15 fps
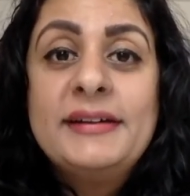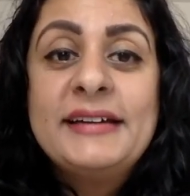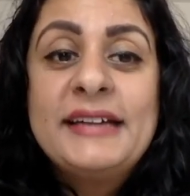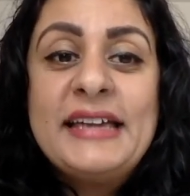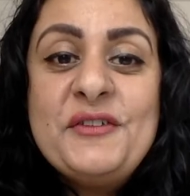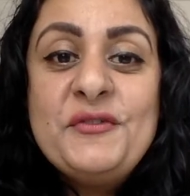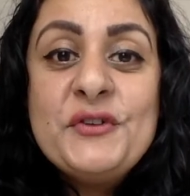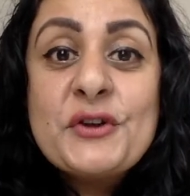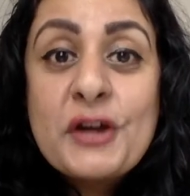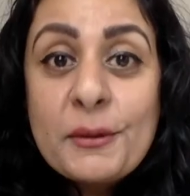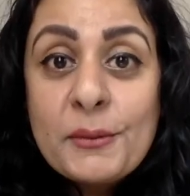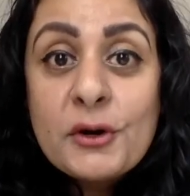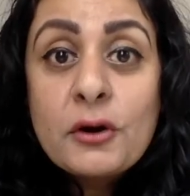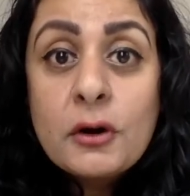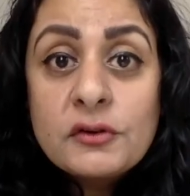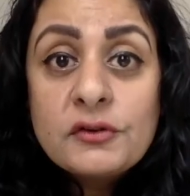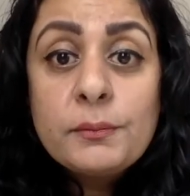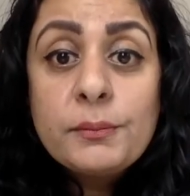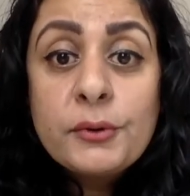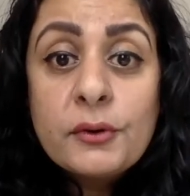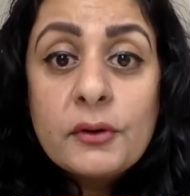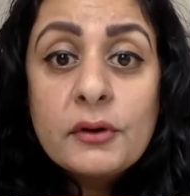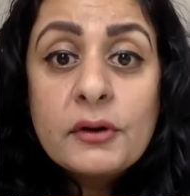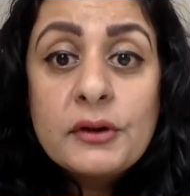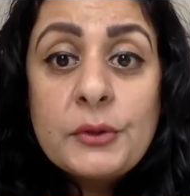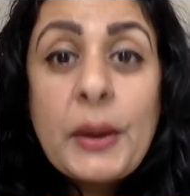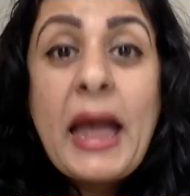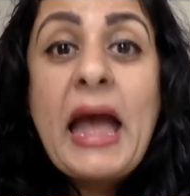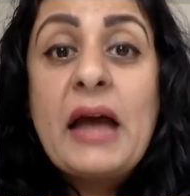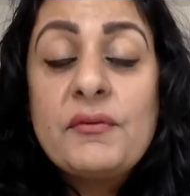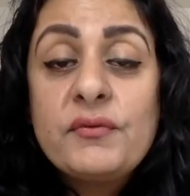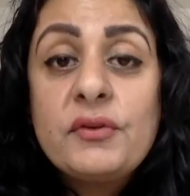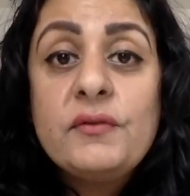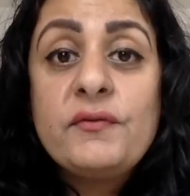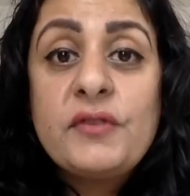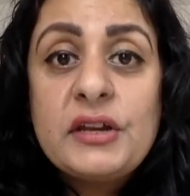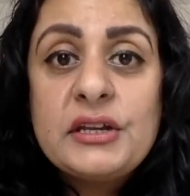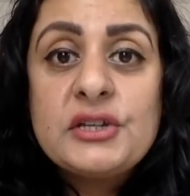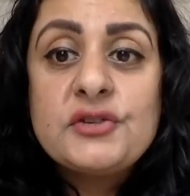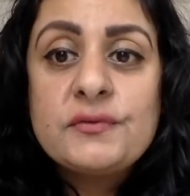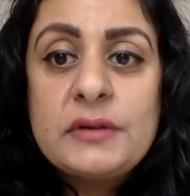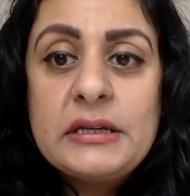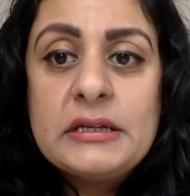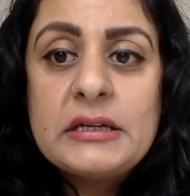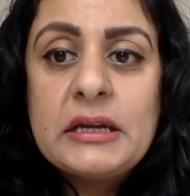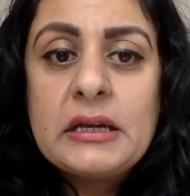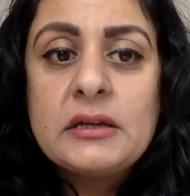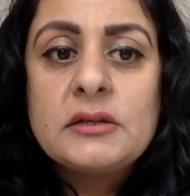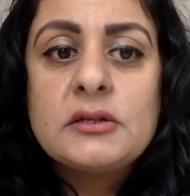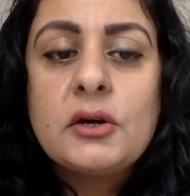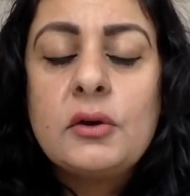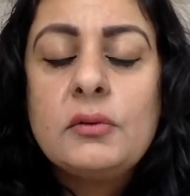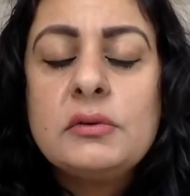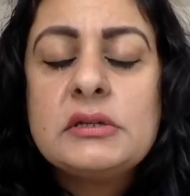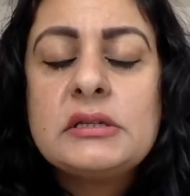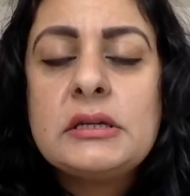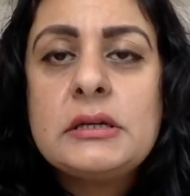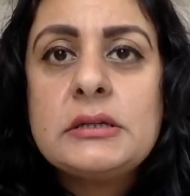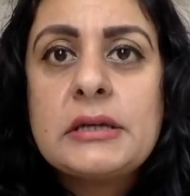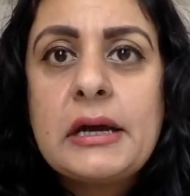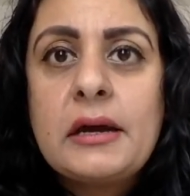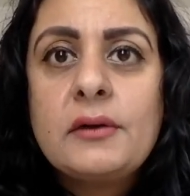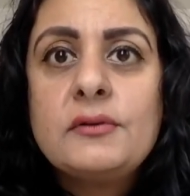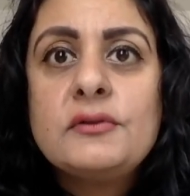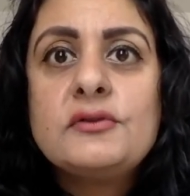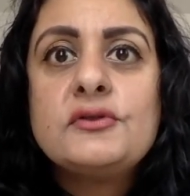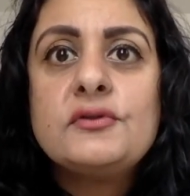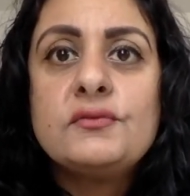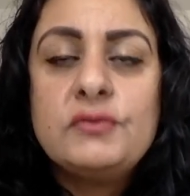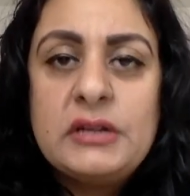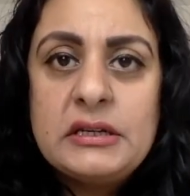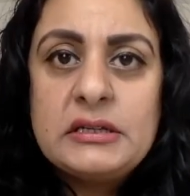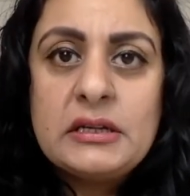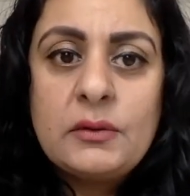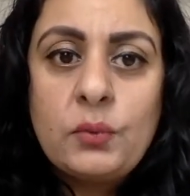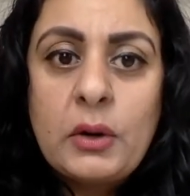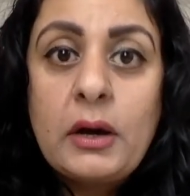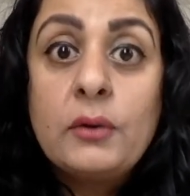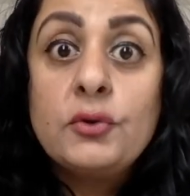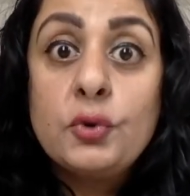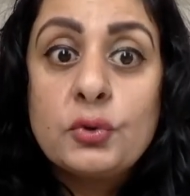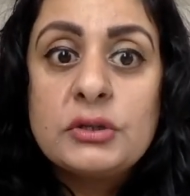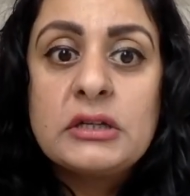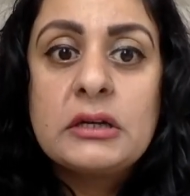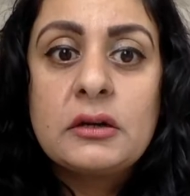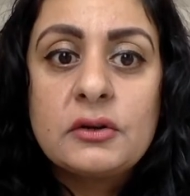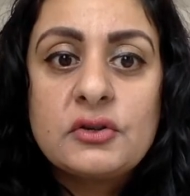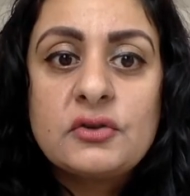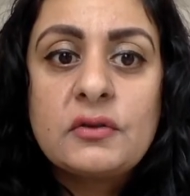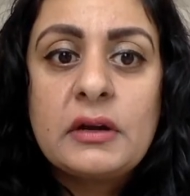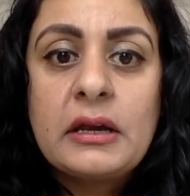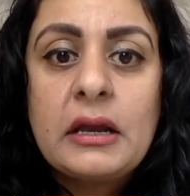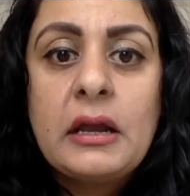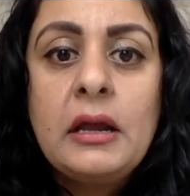if you come across a book you haven't finished reading, don't sit down to read it while you're decluttering.